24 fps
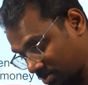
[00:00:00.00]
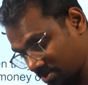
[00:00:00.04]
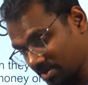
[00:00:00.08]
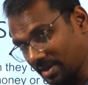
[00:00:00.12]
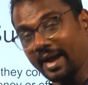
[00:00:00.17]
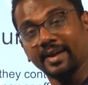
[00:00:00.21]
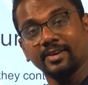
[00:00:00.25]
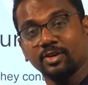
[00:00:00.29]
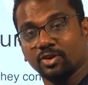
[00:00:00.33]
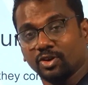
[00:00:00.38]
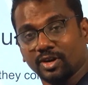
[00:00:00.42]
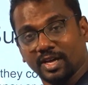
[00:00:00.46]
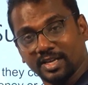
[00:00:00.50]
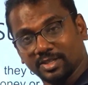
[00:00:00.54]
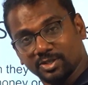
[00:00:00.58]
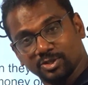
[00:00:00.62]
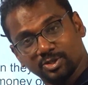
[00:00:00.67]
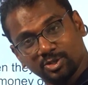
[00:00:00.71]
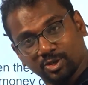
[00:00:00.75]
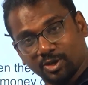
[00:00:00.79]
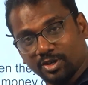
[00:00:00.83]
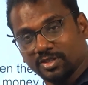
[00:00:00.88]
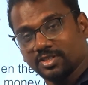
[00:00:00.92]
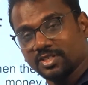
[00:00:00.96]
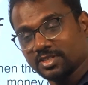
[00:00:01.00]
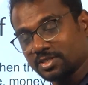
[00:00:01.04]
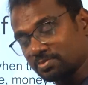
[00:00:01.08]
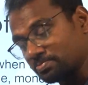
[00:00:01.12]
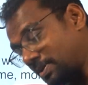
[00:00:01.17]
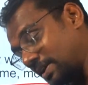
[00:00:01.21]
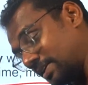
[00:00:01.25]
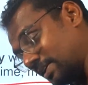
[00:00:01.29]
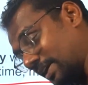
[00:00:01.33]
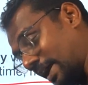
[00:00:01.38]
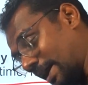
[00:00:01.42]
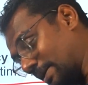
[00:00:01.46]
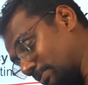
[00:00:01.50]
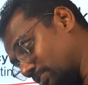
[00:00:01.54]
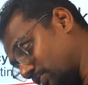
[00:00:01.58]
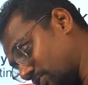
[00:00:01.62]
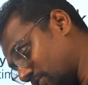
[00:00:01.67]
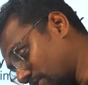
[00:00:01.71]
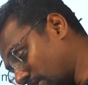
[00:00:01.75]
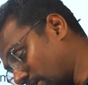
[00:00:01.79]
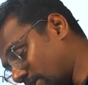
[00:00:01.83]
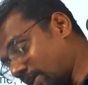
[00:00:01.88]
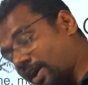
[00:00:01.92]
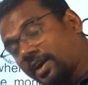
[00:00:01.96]
I don't enjoy this, but I'm
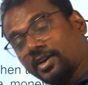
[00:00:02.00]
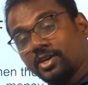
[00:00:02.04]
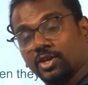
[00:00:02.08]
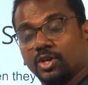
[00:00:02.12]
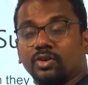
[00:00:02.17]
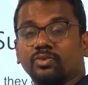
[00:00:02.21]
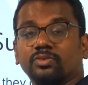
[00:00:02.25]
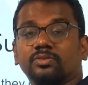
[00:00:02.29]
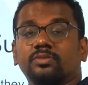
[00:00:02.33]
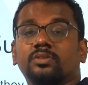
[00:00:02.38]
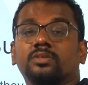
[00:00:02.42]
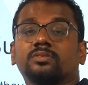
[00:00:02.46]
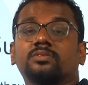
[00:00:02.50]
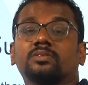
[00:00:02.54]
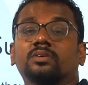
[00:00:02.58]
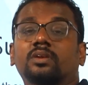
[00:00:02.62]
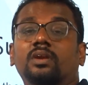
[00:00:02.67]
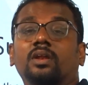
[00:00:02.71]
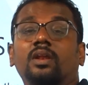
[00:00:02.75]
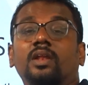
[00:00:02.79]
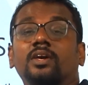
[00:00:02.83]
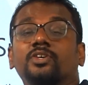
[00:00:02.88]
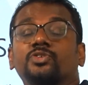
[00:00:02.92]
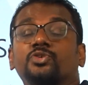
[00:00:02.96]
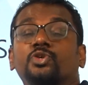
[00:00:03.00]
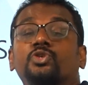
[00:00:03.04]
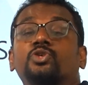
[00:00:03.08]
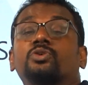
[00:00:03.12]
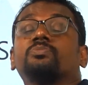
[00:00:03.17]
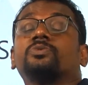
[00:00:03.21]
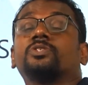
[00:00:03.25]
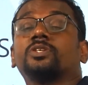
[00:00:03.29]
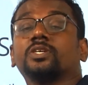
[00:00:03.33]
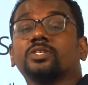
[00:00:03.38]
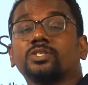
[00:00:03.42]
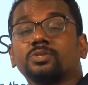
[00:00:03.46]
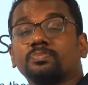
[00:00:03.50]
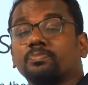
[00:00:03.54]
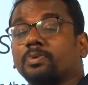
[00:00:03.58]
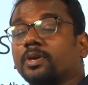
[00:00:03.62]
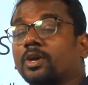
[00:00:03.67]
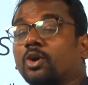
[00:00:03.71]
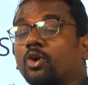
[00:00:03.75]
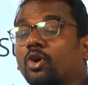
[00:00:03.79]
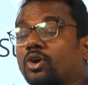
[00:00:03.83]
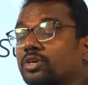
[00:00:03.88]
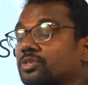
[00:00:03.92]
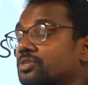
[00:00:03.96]
still continuing with this relationship just
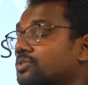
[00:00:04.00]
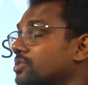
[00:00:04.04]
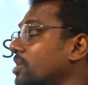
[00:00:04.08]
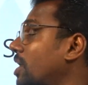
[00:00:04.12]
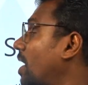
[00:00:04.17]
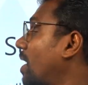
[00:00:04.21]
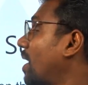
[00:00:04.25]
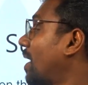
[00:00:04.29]
because